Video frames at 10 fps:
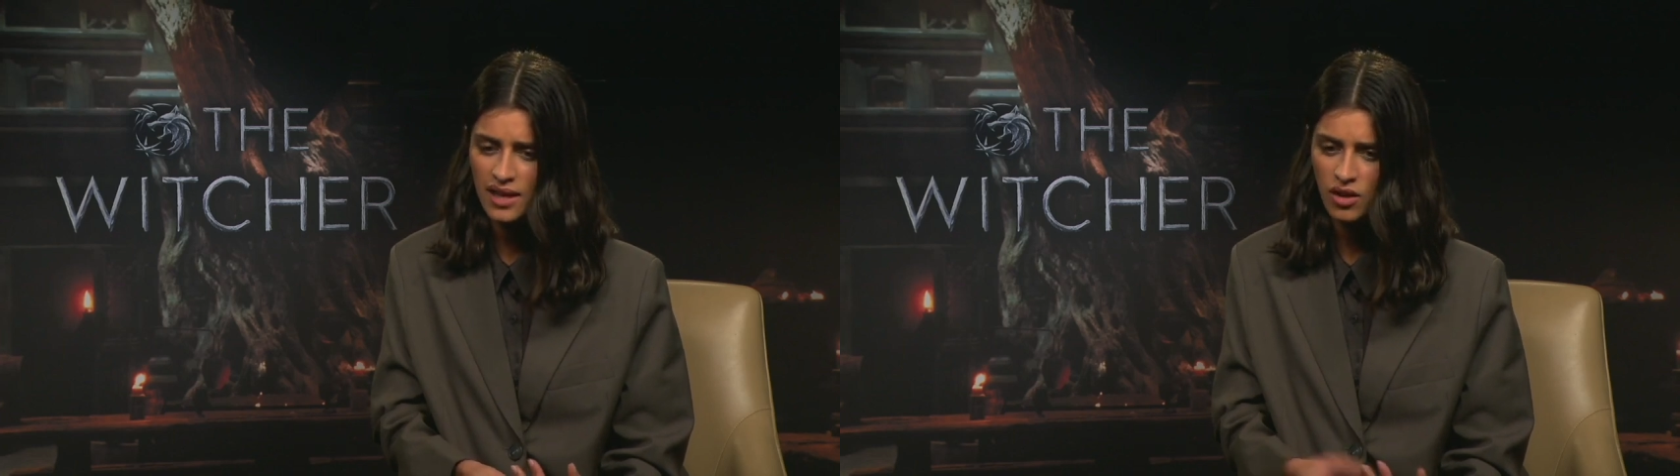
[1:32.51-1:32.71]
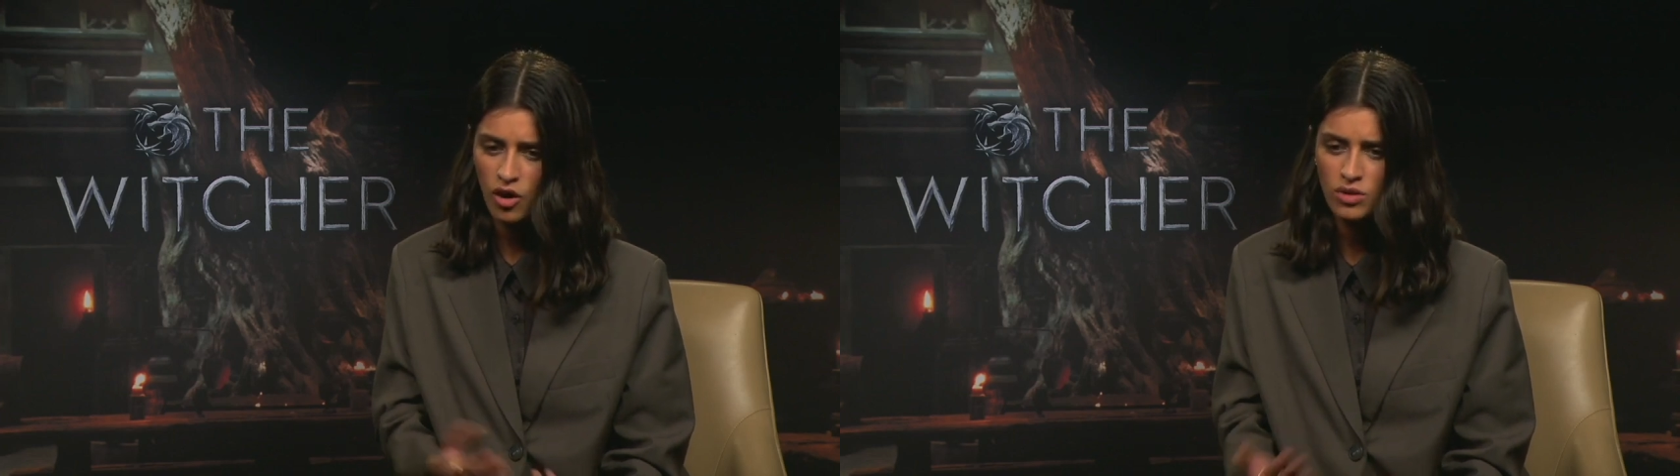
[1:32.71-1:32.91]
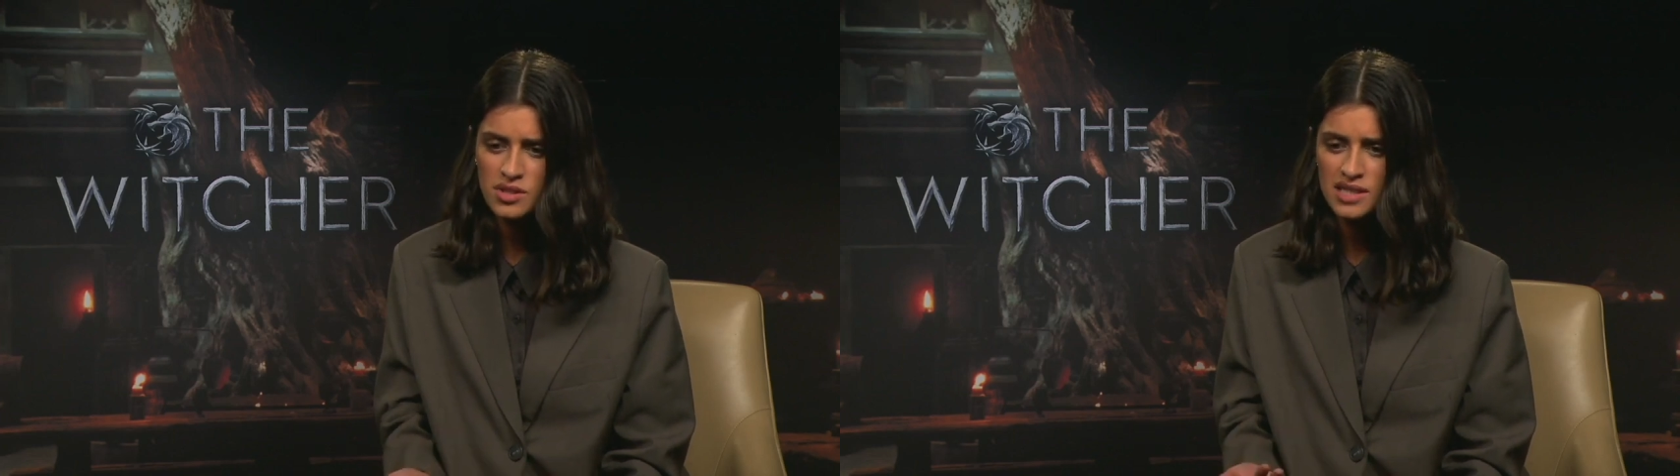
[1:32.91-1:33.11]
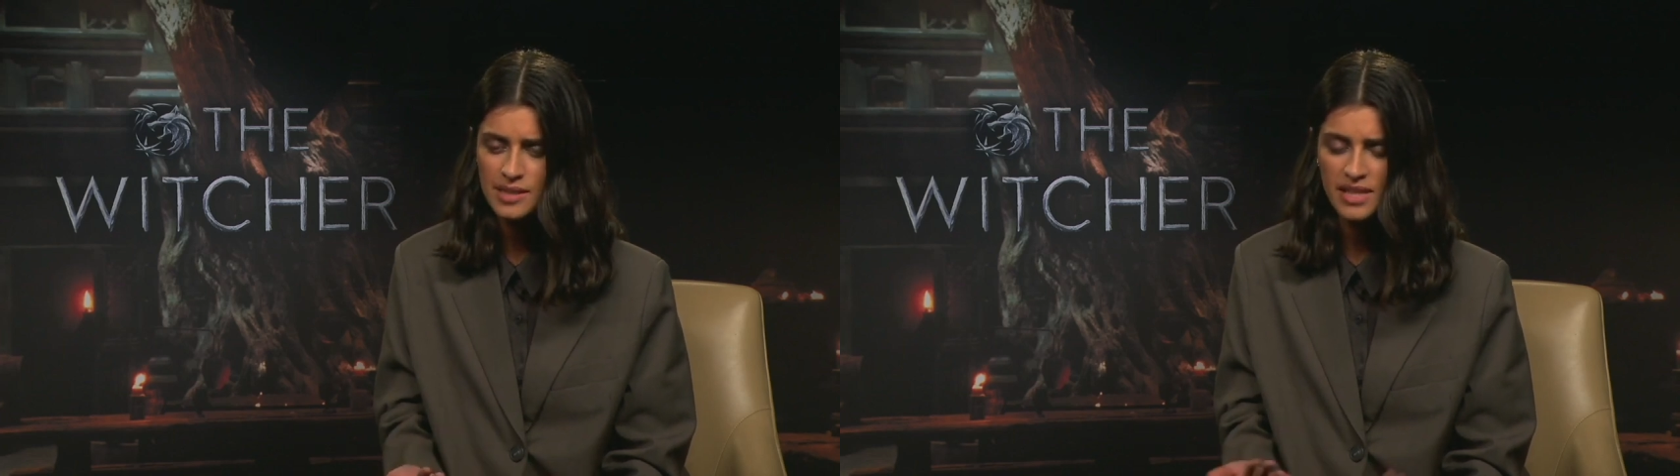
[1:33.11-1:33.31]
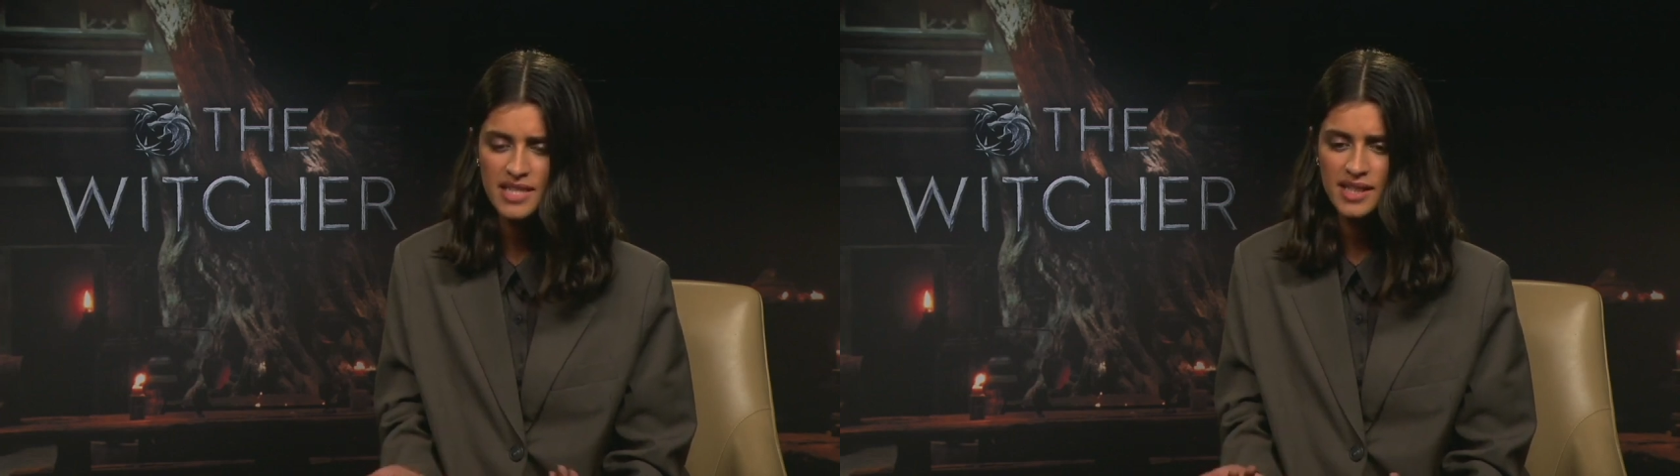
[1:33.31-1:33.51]
are constantly
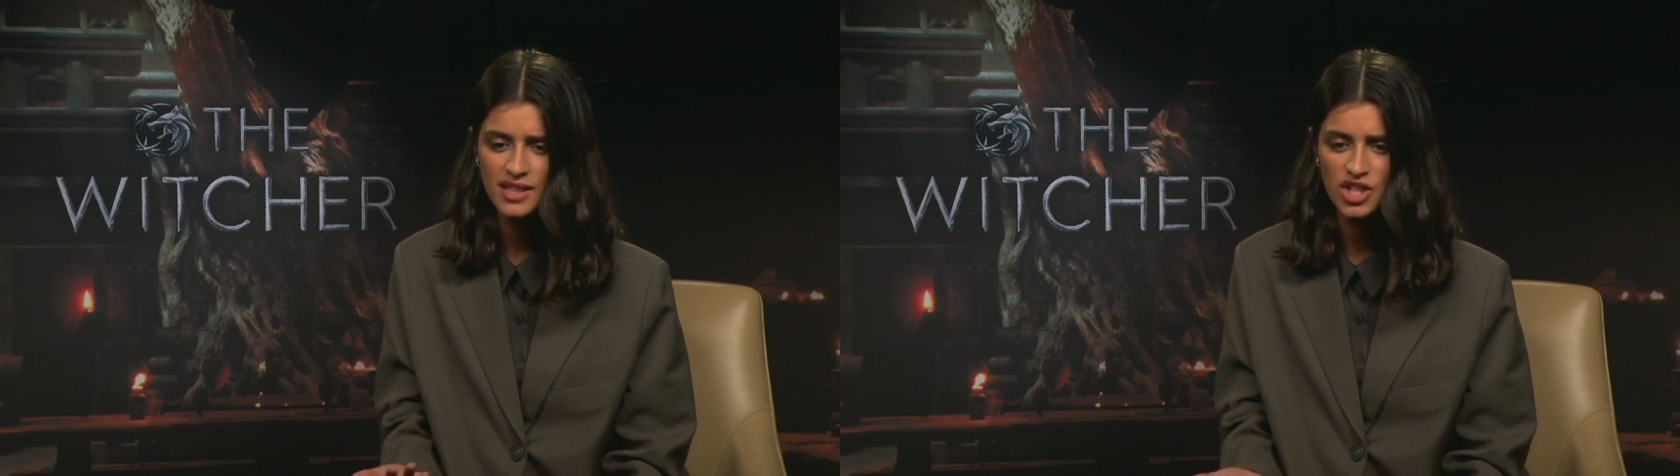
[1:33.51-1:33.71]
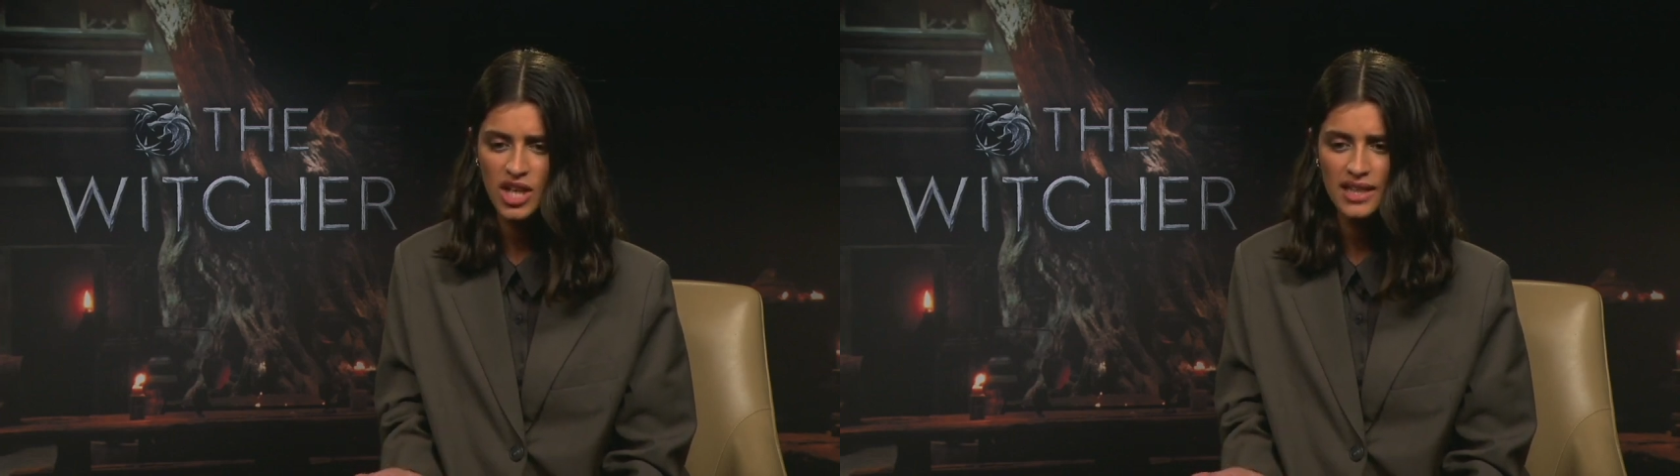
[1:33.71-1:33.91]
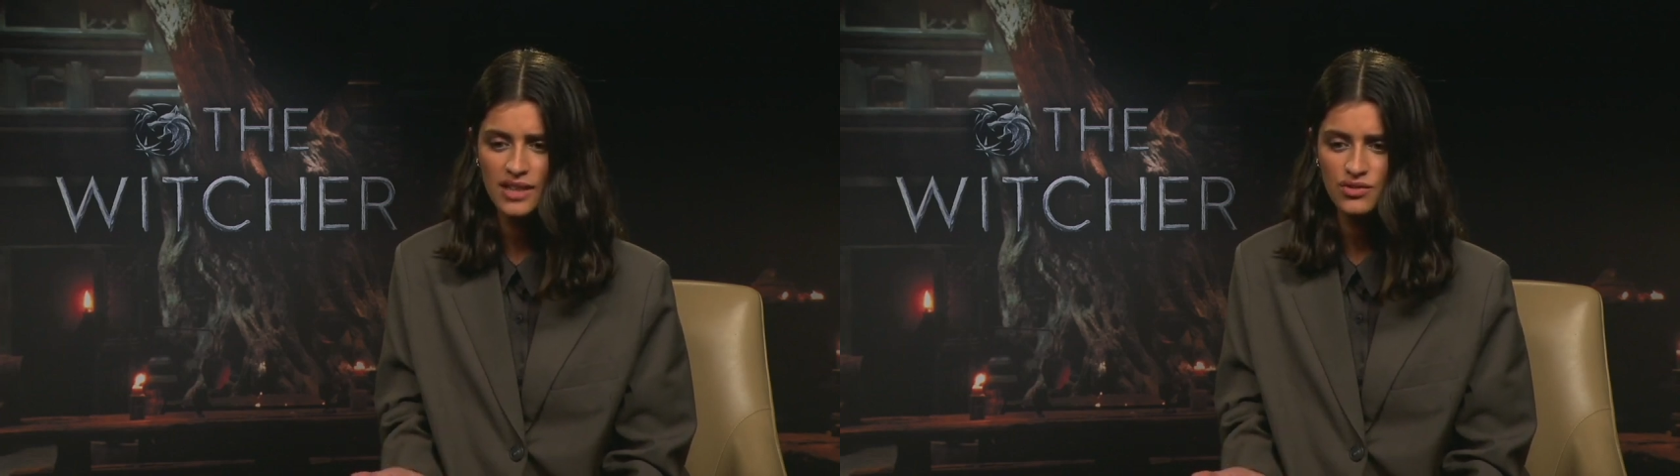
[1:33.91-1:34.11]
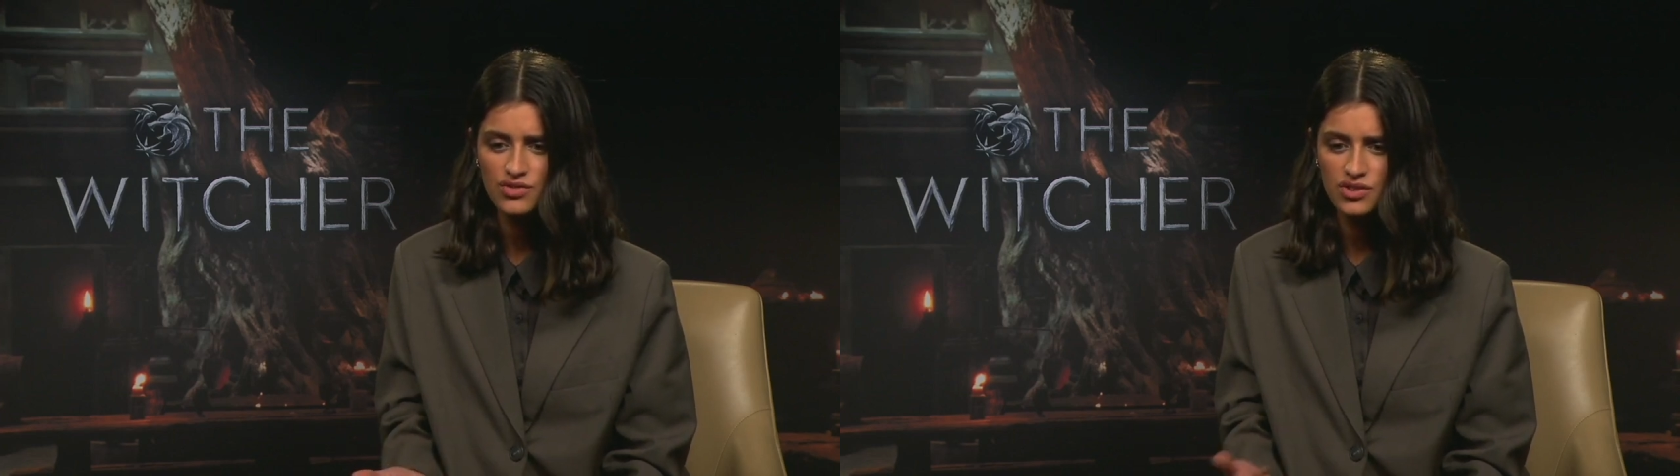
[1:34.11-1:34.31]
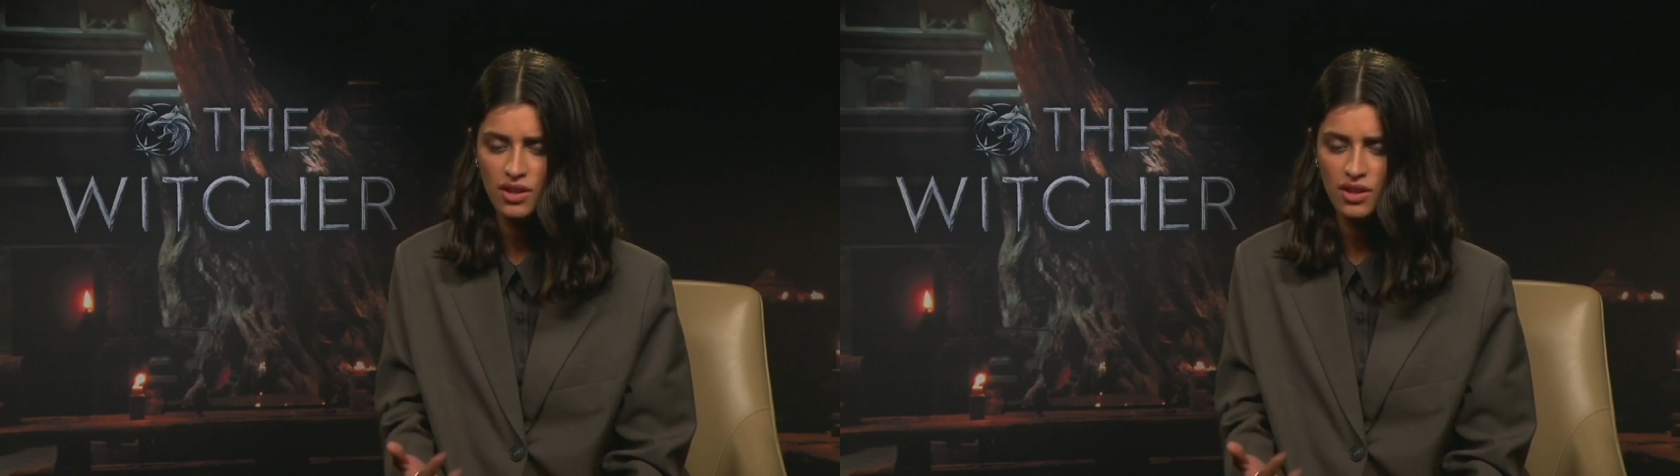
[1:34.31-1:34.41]
meeting a challenge,